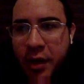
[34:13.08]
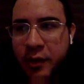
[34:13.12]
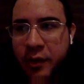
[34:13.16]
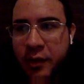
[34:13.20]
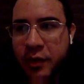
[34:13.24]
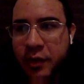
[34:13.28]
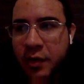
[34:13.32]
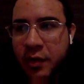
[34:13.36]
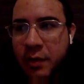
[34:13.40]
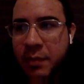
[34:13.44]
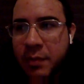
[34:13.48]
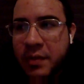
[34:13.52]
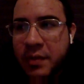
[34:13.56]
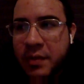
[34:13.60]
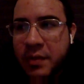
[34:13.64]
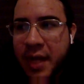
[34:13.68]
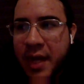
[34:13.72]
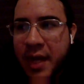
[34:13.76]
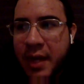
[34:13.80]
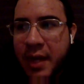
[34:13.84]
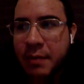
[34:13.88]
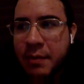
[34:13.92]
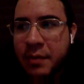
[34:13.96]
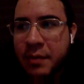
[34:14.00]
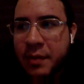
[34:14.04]

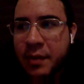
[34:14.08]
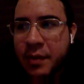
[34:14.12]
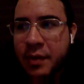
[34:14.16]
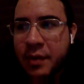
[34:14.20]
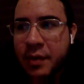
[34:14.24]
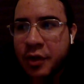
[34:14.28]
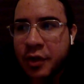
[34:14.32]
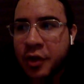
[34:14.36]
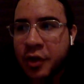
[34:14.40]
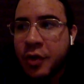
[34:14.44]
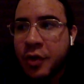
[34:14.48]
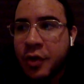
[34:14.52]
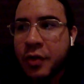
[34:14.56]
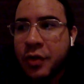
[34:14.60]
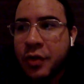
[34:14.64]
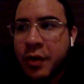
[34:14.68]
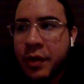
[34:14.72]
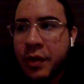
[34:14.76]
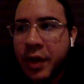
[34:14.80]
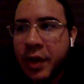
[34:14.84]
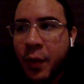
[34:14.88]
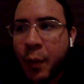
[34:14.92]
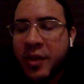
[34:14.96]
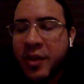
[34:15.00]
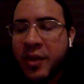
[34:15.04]
sometimes you don't
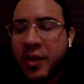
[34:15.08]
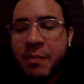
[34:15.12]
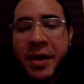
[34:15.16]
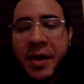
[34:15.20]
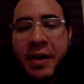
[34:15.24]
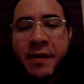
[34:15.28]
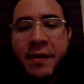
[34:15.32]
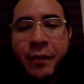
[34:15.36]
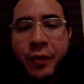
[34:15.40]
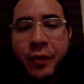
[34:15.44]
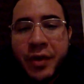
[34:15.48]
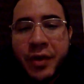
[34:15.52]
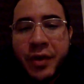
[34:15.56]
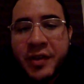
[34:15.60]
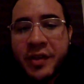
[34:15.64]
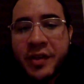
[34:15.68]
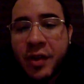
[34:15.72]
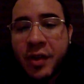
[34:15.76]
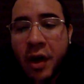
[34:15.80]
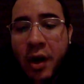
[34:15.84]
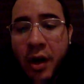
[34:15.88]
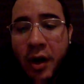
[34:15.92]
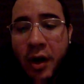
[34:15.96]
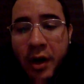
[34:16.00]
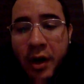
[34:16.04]
think what's better for the
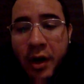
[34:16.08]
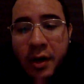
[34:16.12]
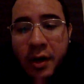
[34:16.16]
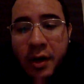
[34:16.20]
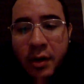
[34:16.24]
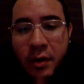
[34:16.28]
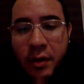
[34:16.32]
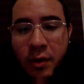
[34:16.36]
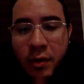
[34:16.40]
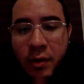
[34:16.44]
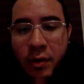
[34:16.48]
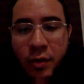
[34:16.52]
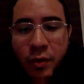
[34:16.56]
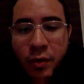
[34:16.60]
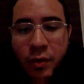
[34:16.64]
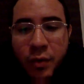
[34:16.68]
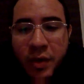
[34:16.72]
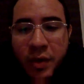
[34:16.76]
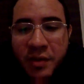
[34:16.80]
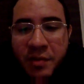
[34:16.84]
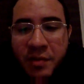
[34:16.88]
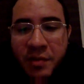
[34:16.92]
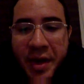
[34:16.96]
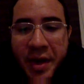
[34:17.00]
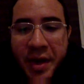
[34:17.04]
star, or
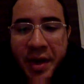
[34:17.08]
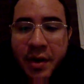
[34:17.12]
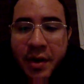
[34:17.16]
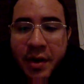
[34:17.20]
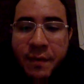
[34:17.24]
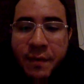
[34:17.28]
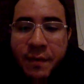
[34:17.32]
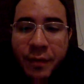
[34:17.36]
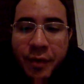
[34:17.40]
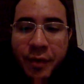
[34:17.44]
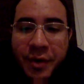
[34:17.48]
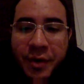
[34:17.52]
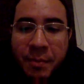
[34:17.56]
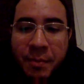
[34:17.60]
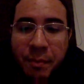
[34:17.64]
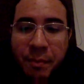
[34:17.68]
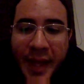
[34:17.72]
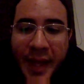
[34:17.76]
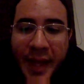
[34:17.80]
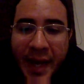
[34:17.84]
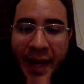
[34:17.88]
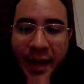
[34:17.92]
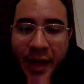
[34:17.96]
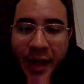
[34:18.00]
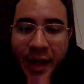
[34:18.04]
what's better for the
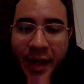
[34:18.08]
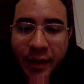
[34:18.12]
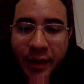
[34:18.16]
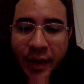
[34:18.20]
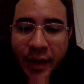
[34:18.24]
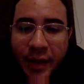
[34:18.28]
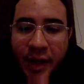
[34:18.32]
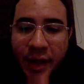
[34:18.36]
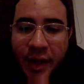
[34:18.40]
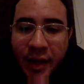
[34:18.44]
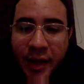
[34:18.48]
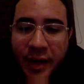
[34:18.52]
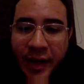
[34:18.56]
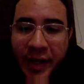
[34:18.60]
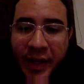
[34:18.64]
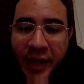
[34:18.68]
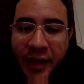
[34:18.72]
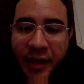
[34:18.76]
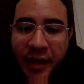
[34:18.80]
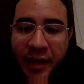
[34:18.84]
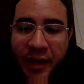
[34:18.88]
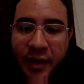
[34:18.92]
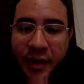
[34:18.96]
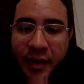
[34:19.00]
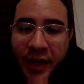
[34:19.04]
planet, and
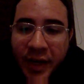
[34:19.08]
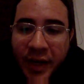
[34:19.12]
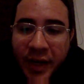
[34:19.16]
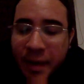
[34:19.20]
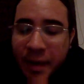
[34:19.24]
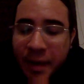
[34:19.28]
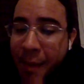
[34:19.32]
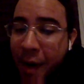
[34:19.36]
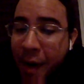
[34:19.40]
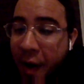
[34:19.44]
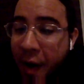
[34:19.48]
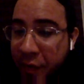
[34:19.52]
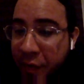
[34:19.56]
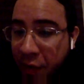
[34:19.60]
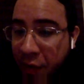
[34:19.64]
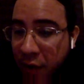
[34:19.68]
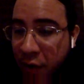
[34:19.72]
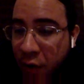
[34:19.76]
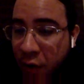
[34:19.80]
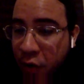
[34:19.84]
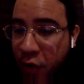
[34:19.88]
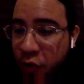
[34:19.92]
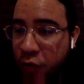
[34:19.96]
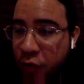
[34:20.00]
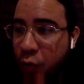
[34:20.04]
in a model,
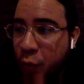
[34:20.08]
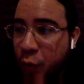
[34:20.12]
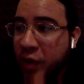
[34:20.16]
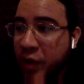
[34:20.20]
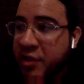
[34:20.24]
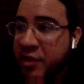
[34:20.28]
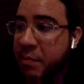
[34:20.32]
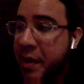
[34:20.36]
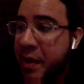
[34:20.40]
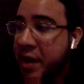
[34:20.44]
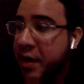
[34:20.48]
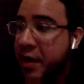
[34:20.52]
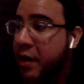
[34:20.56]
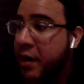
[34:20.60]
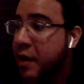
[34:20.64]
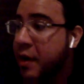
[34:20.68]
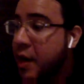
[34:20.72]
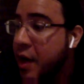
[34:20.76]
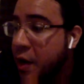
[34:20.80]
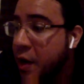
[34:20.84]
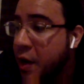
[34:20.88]
or what's better